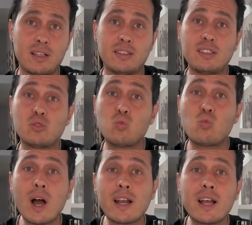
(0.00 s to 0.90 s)
This
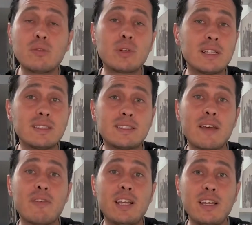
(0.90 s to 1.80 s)

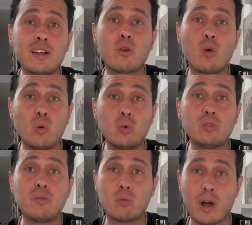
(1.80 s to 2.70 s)

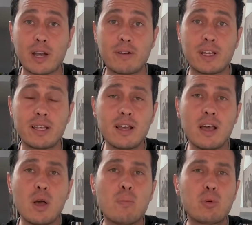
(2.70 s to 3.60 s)
170-year-old winery
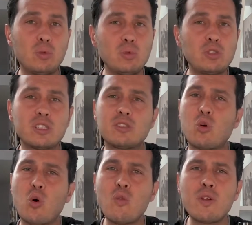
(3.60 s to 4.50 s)

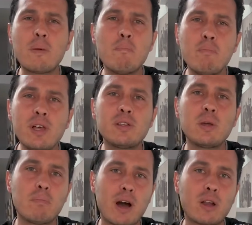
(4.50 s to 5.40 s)
produces over 1
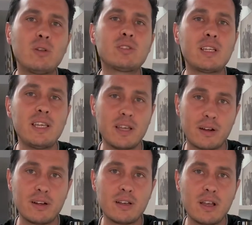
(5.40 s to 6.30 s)
million bottles a
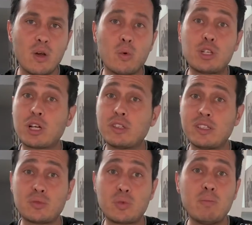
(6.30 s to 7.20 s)
year, which are
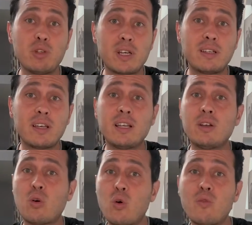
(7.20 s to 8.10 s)
distributed
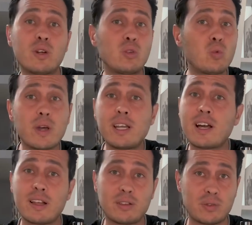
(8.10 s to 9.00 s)
in over 20
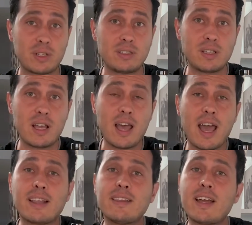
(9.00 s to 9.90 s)
countries,
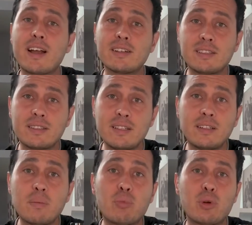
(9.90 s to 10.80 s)
and they are
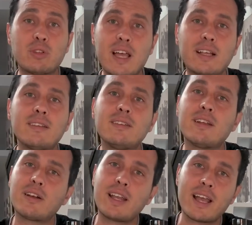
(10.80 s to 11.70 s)
still protecting
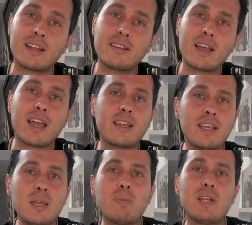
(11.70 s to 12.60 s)
their land and
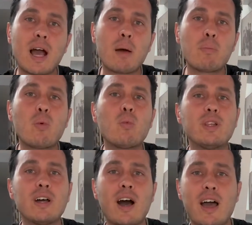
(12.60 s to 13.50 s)
keeping up
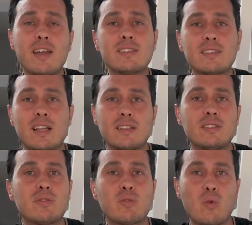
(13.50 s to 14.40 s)
with the highest standards of